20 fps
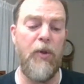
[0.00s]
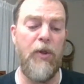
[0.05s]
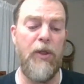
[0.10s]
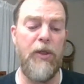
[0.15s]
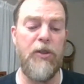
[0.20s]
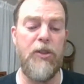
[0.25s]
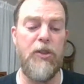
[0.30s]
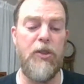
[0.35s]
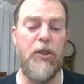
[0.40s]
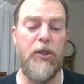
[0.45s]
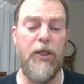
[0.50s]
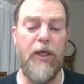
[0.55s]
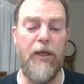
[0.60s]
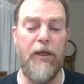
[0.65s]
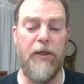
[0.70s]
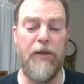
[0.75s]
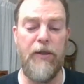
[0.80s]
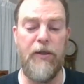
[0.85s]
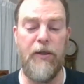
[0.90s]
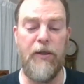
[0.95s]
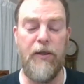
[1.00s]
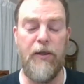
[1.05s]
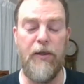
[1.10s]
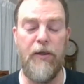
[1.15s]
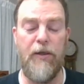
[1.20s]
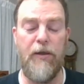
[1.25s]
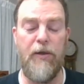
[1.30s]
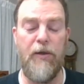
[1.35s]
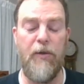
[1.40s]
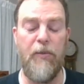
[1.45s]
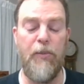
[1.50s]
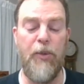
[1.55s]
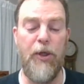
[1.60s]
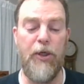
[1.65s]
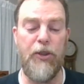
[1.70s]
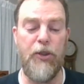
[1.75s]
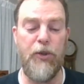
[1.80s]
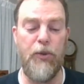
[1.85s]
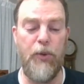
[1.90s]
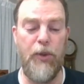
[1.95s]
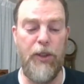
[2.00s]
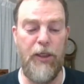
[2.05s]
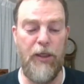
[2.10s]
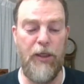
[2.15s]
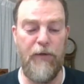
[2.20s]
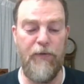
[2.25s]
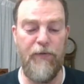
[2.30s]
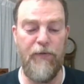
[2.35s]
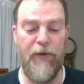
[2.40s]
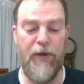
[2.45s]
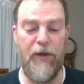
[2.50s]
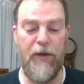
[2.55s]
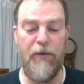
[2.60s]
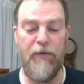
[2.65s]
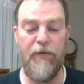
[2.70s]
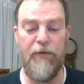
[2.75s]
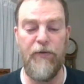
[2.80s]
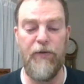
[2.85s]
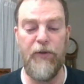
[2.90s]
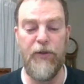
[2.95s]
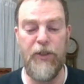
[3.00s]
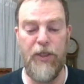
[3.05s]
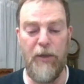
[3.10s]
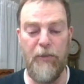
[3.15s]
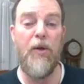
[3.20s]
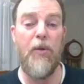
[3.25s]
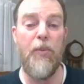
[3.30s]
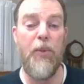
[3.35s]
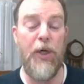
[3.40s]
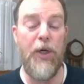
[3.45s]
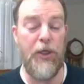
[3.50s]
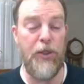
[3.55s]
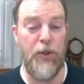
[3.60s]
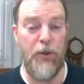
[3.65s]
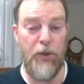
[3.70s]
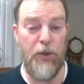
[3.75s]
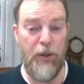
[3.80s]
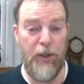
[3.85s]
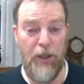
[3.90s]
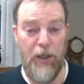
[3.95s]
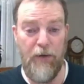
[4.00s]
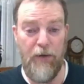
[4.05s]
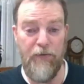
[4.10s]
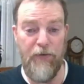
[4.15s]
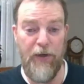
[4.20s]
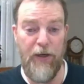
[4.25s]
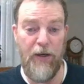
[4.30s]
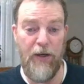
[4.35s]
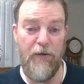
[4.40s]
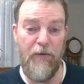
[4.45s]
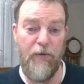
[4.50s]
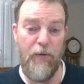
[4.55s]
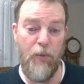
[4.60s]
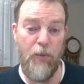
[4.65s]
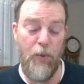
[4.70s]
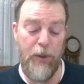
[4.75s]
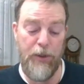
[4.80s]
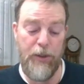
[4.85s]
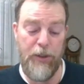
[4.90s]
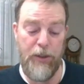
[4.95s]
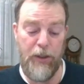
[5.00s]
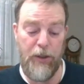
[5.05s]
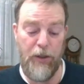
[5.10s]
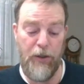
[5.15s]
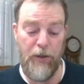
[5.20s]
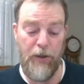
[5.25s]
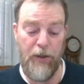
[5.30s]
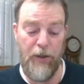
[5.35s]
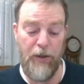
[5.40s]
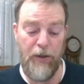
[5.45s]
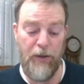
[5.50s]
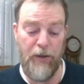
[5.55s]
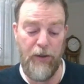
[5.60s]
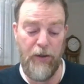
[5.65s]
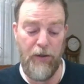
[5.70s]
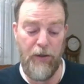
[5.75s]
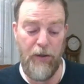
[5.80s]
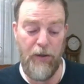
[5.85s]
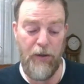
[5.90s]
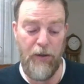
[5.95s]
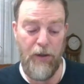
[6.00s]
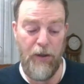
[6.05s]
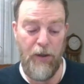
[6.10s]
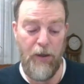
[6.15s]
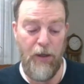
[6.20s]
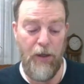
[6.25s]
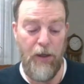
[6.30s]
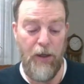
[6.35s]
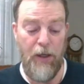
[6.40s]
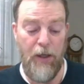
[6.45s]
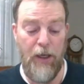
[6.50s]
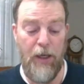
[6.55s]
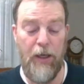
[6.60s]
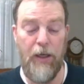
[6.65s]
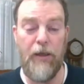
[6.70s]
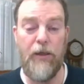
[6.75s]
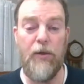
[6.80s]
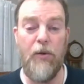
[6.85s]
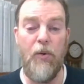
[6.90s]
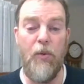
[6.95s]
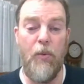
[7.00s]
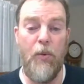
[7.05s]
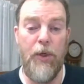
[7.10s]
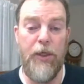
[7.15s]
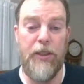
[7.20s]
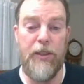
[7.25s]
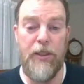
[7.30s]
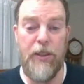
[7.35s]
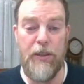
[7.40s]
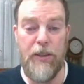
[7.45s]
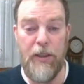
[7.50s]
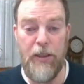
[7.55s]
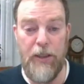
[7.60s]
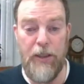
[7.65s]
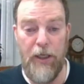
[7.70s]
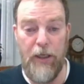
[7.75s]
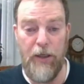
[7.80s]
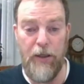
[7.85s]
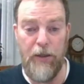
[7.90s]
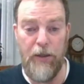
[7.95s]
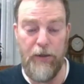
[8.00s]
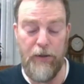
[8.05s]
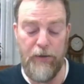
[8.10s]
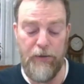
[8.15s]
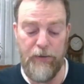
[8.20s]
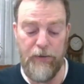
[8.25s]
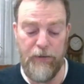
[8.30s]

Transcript: Let's look at the pressure relief valve. Pressure relief valve once a year. And what does this entail?